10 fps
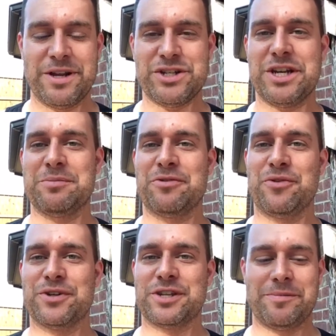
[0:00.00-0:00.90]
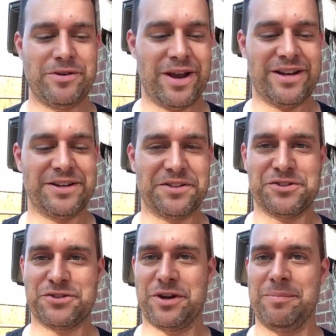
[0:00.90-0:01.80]
mentioning before some of you got into
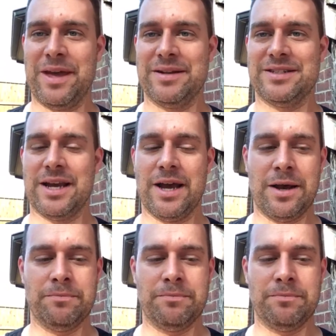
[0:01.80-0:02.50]
the stream that